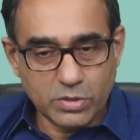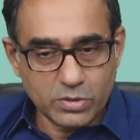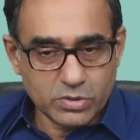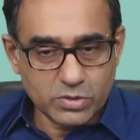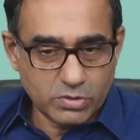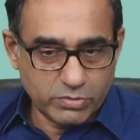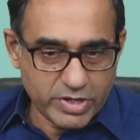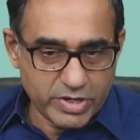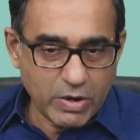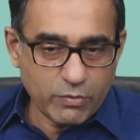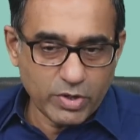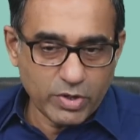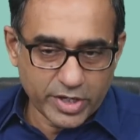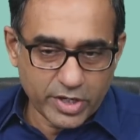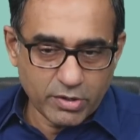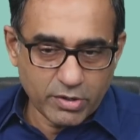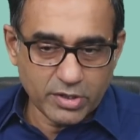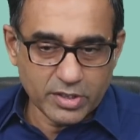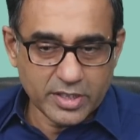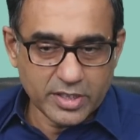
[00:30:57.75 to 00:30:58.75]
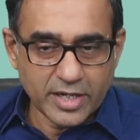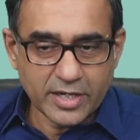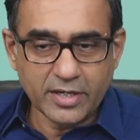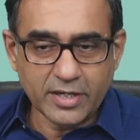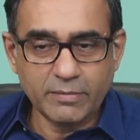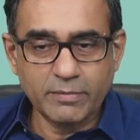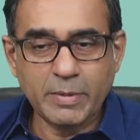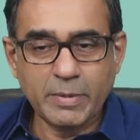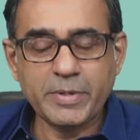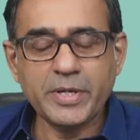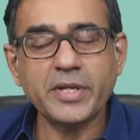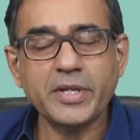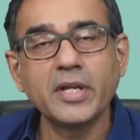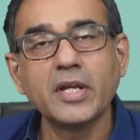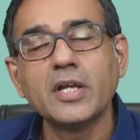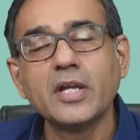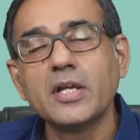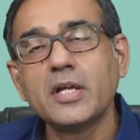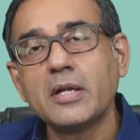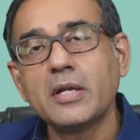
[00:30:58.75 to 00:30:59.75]
So we are working on that. Maybe
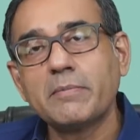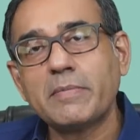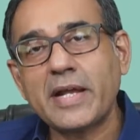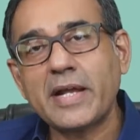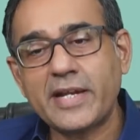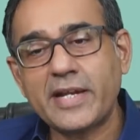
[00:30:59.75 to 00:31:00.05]
by